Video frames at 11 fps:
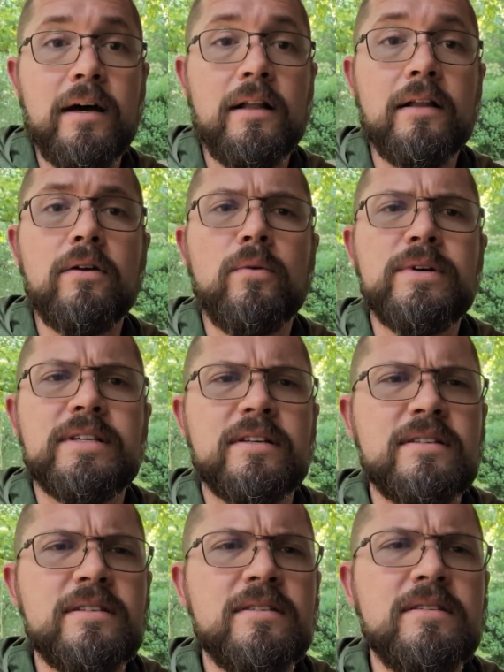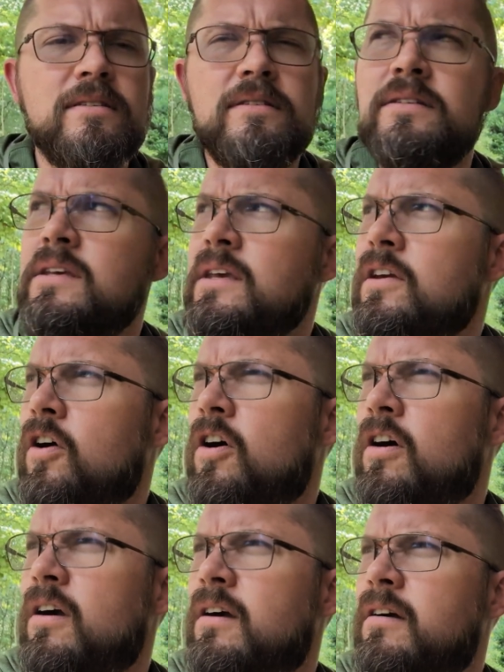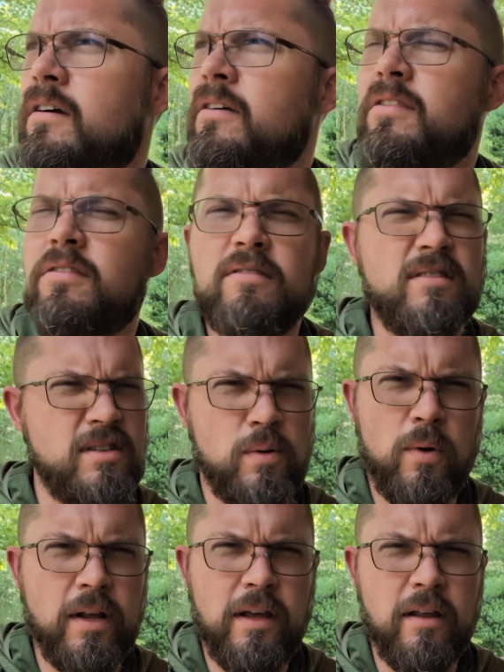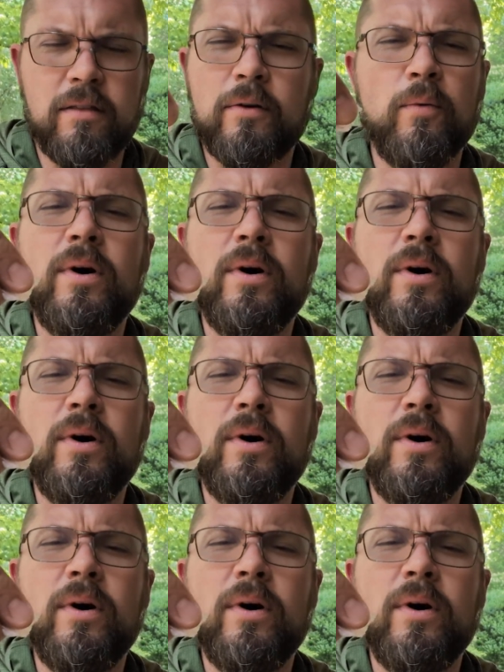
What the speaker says: a little, was it CR20,